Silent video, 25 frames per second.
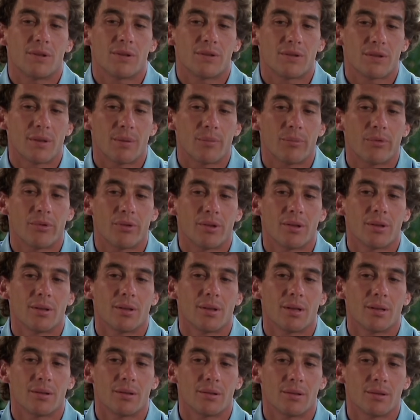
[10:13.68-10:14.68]
it's
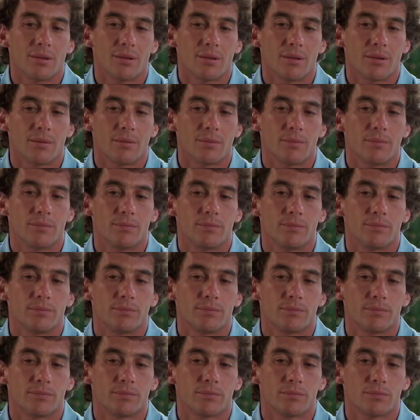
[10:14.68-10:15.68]
something that um,
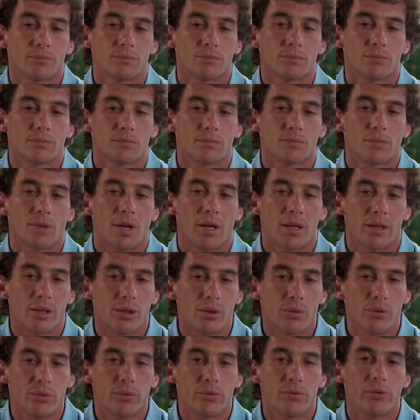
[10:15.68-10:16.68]
I
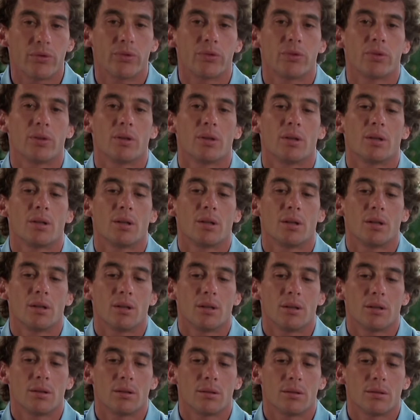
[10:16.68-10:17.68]
use
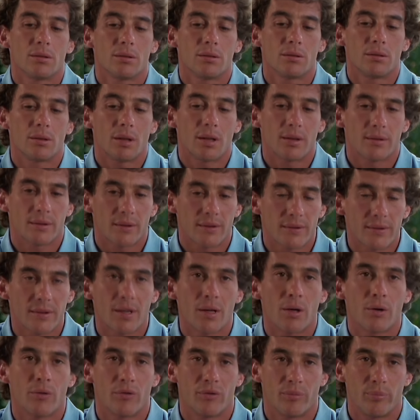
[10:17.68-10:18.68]
as a
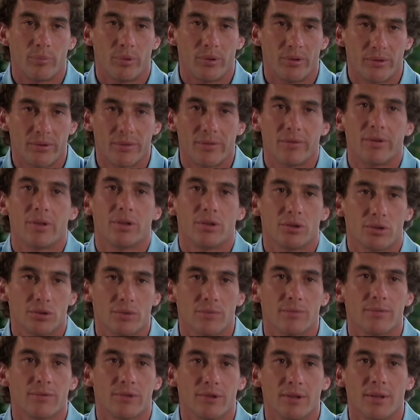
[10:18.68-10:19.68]

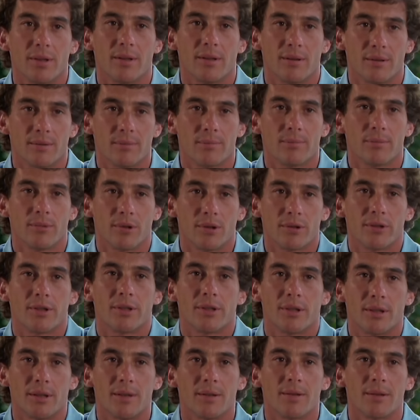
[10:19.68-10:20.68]
self-preservation feeling more
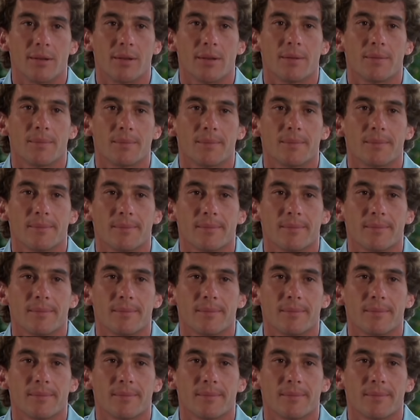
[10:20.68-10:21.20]
than anything.